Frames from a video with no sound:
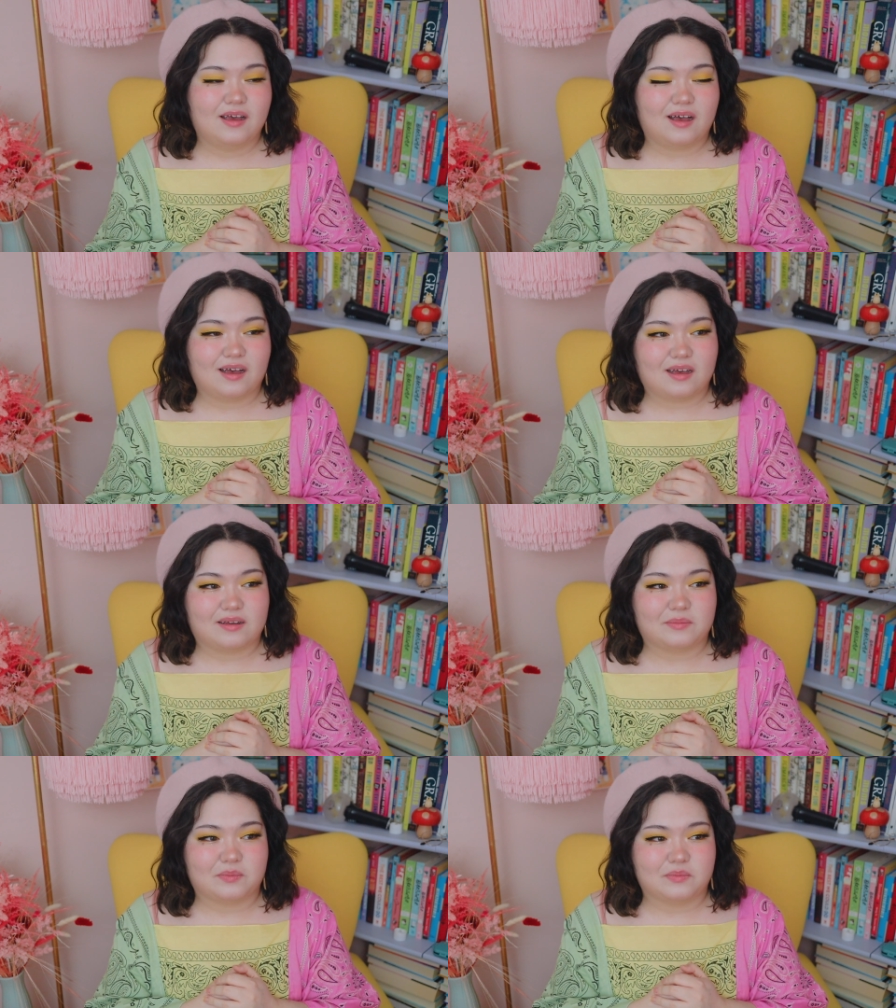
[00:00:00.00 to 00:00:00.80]

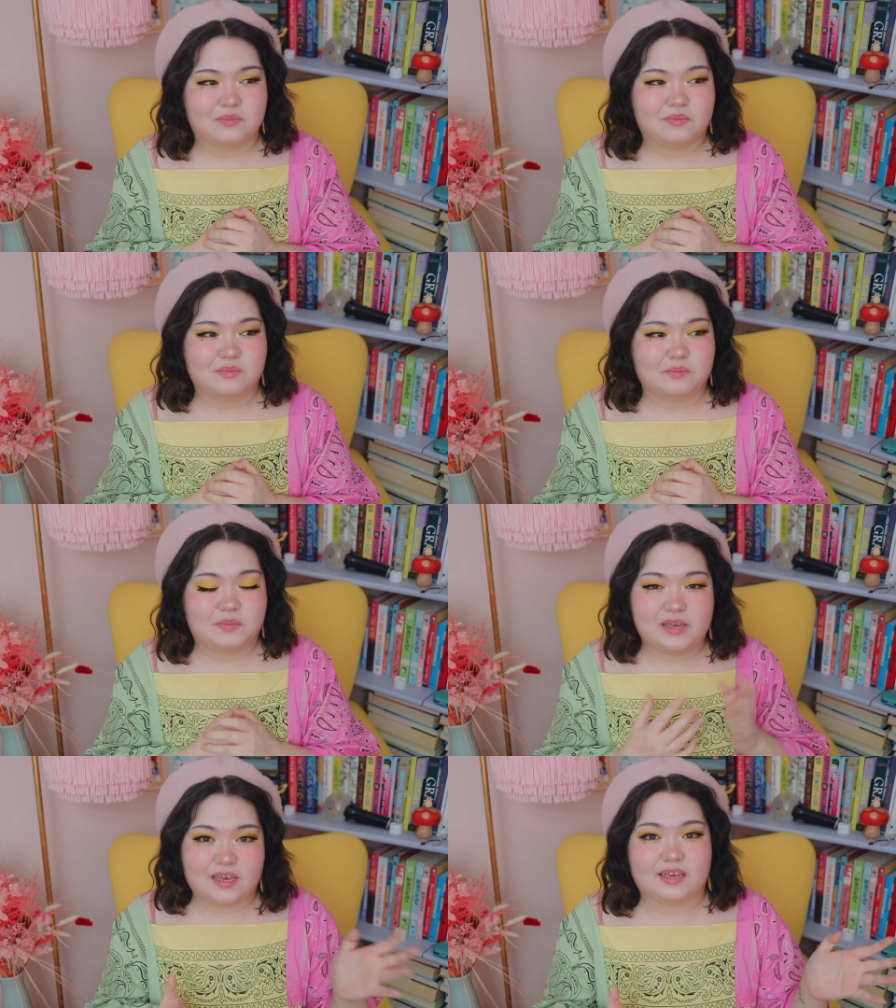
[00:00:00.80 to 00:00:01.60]
um,
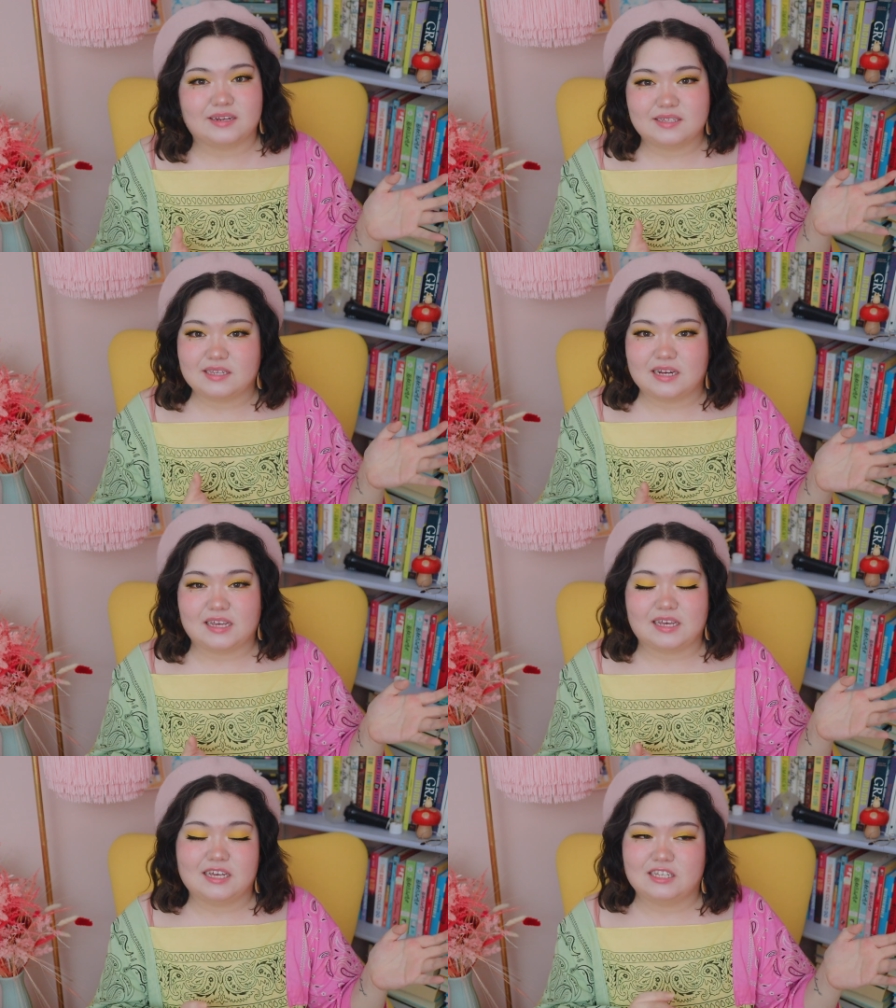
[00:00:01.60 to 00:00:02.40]
being in a
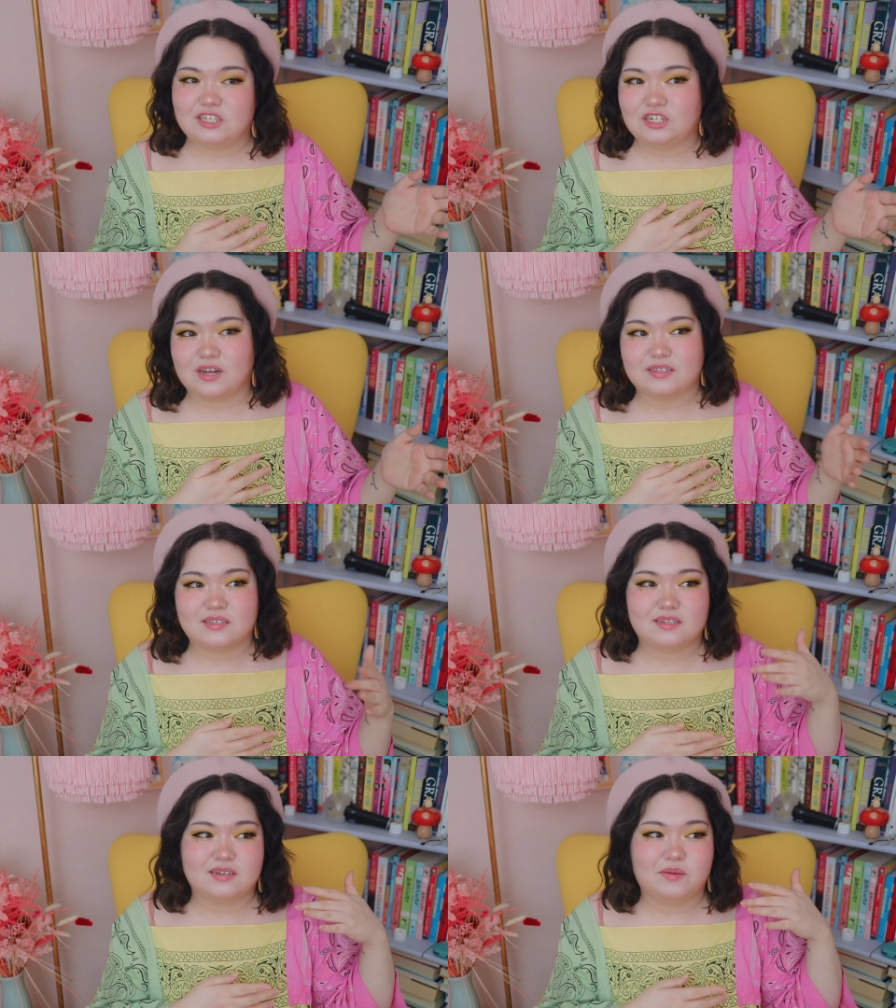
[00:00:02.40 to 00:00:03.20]
city is
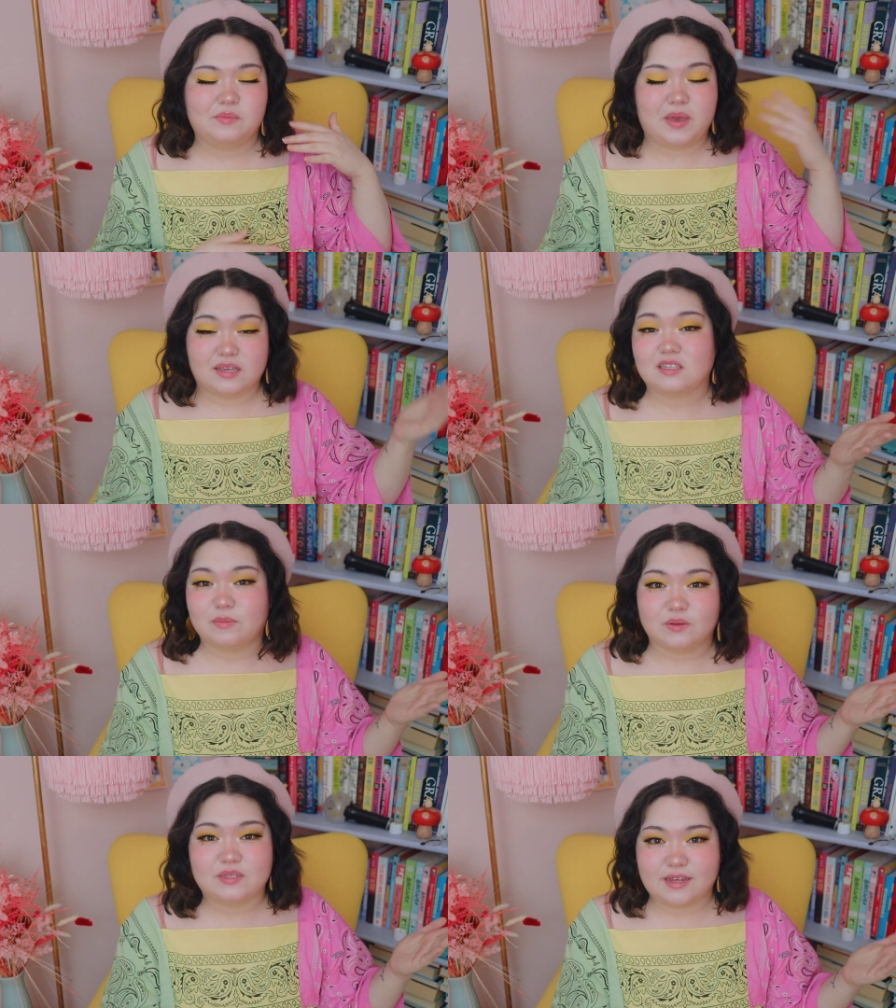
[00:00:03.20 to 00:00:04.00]
just makes the
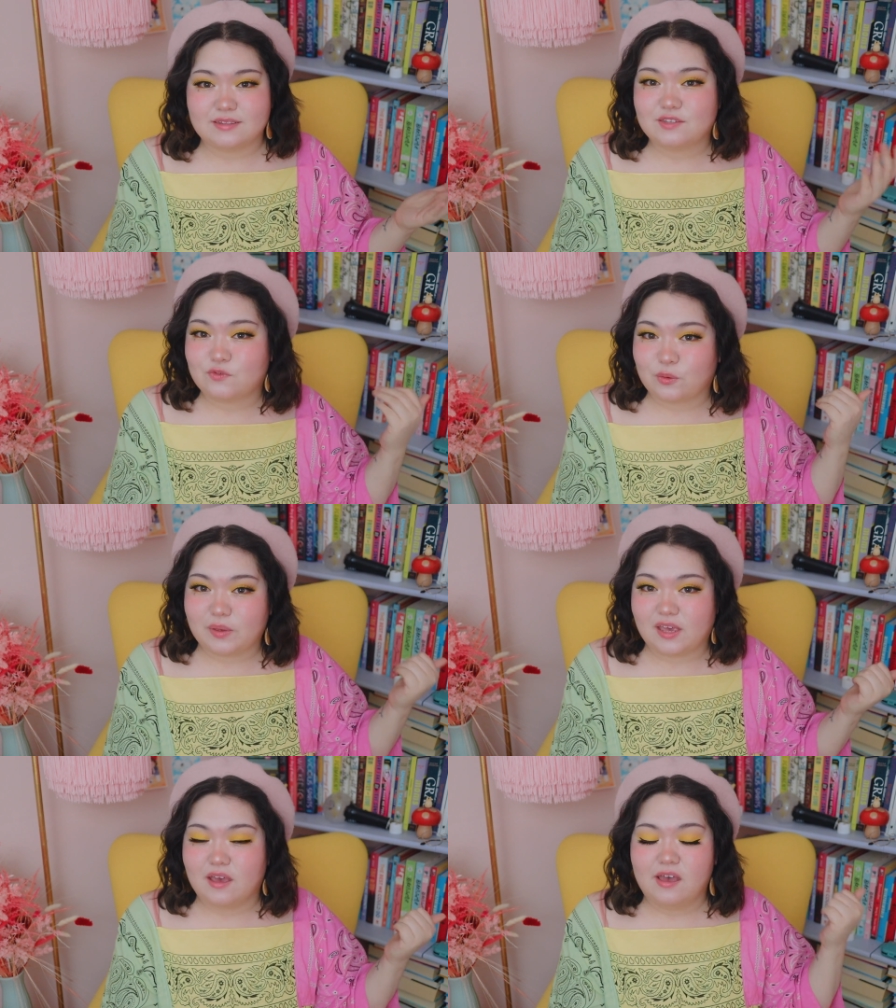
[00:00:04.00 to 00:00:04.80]
most sense for
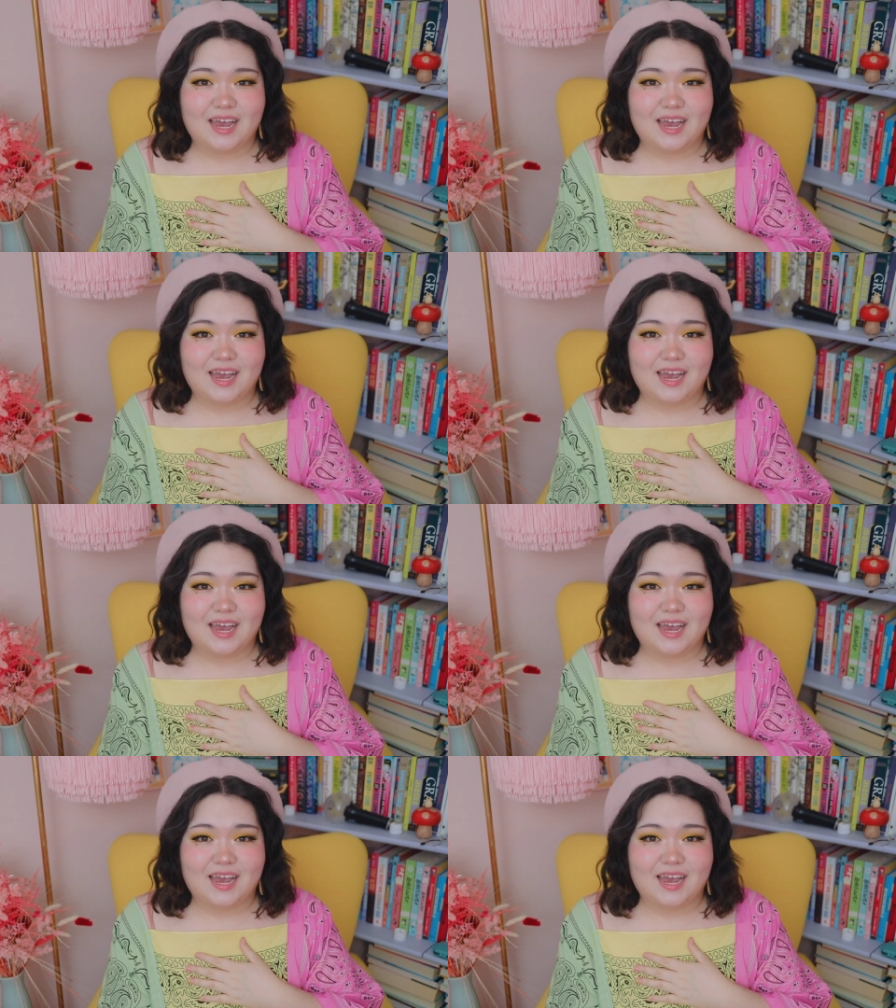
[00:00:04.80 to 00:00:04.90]
me.